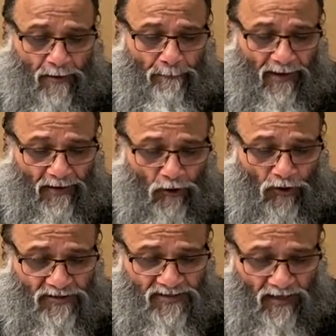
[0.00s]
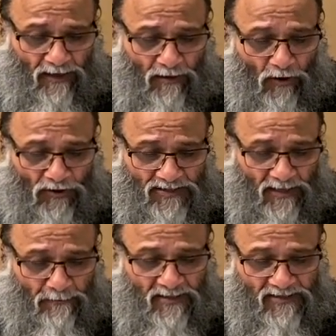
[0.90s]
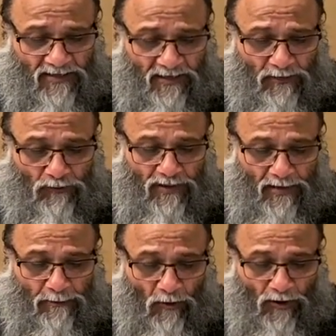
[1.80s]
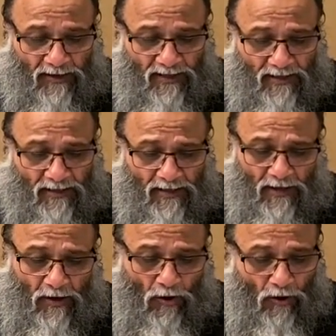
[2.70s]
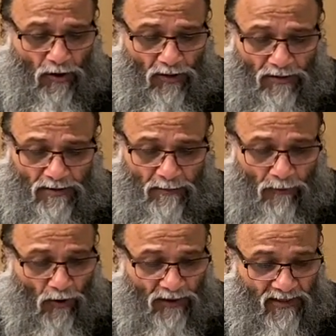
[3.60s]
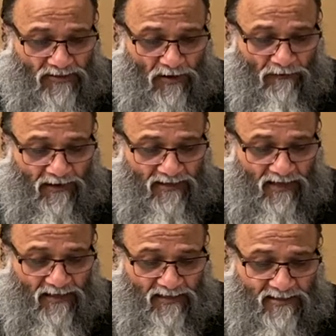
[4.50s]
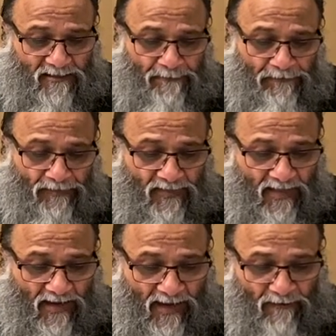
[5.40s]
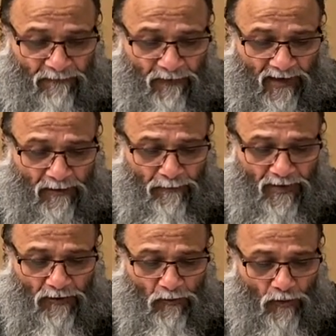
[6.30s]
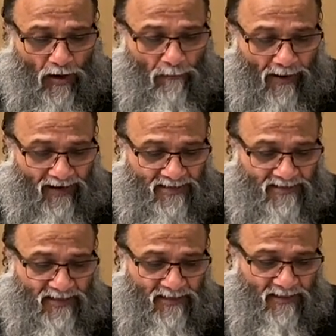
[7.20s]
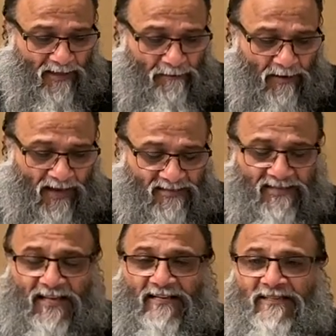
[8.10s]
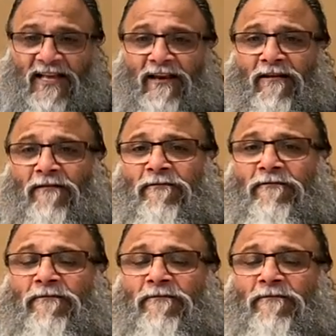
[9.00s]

by causing causing misery to their body or the bodies of others they afflict me who abides in them as their self